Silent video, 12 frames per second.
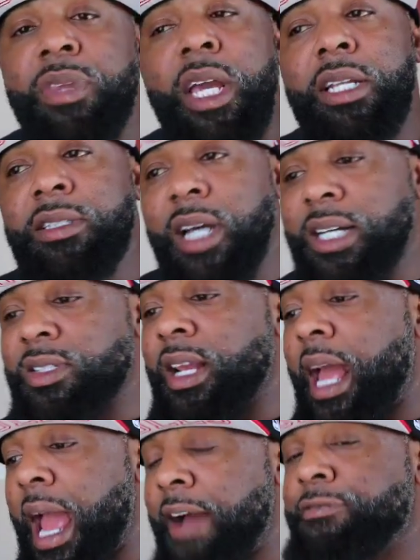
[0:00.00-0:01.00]
It doesn't
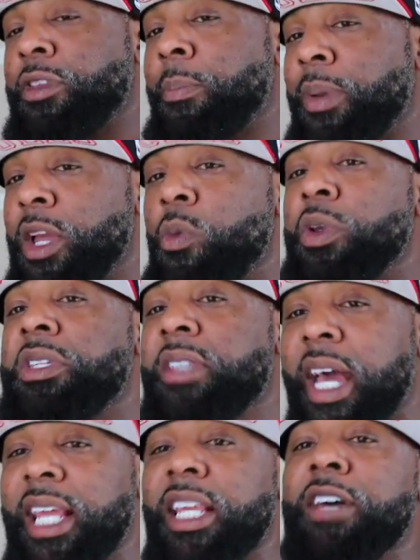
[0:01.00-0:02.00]
have to be with
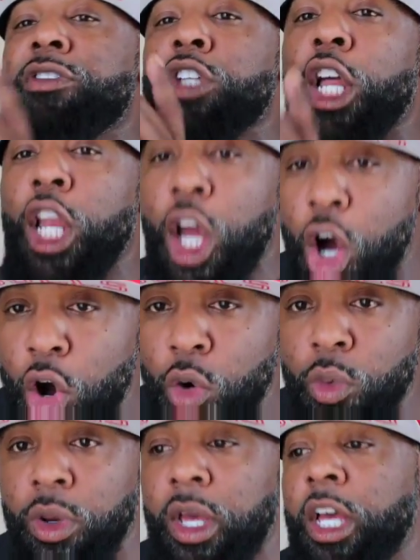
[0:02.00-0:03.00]
deadlifts
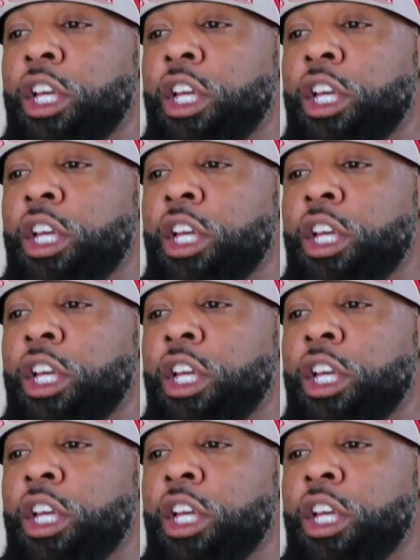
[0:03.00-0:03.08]
alone.